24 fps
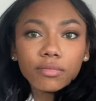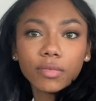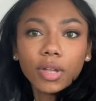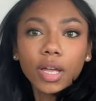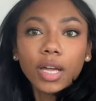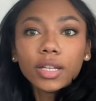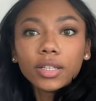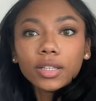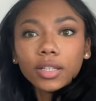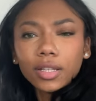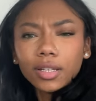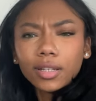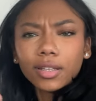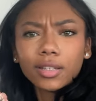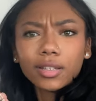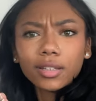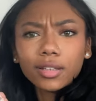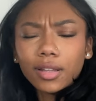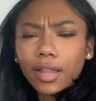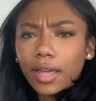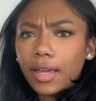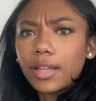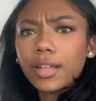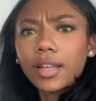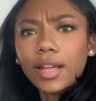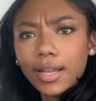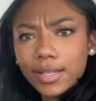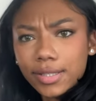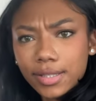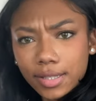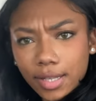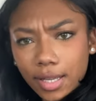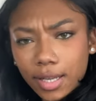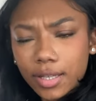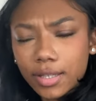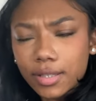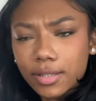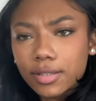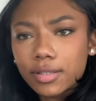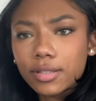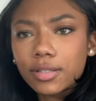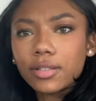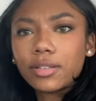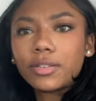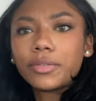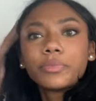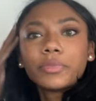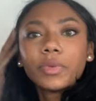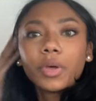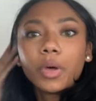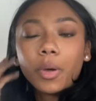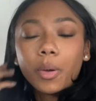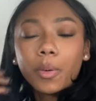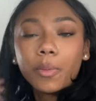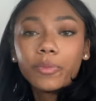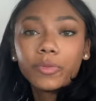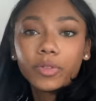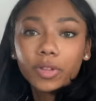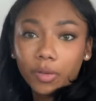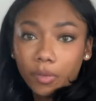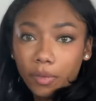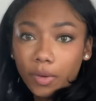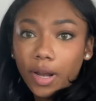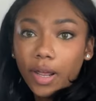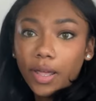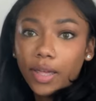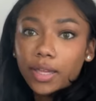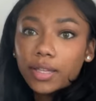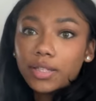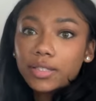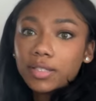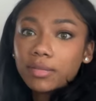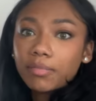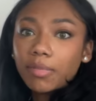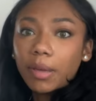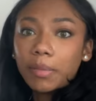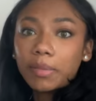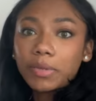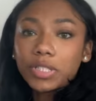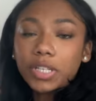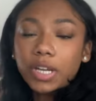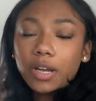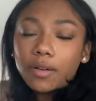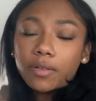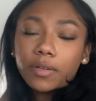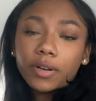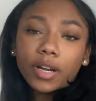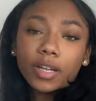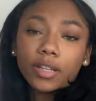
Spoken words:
I look like last night, so hopefully when I get to the baby shower,